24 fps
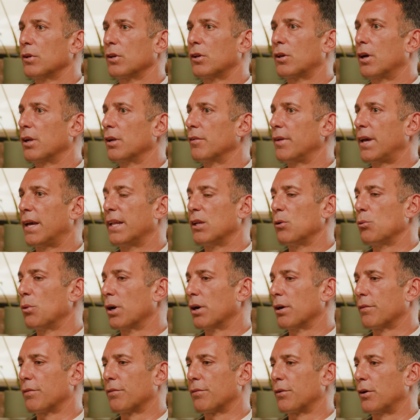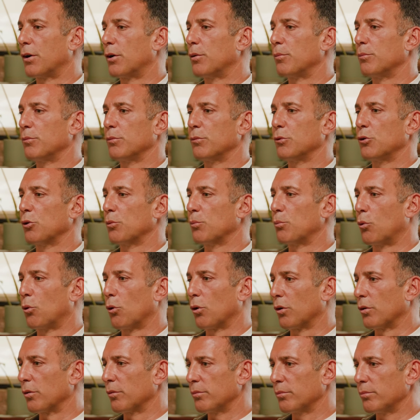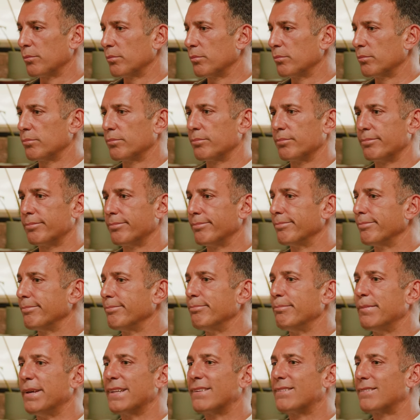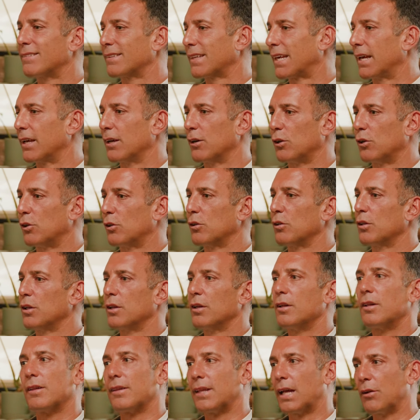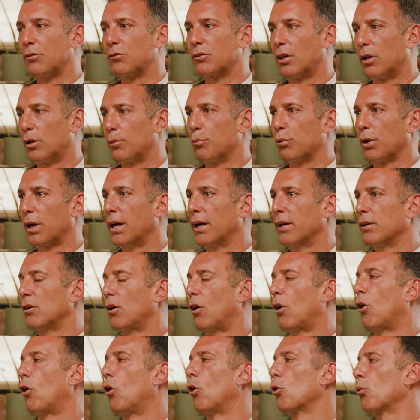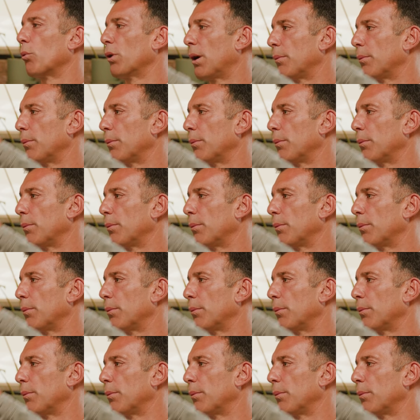kind of anywhere from your more mid-scale lifestyle brand all the way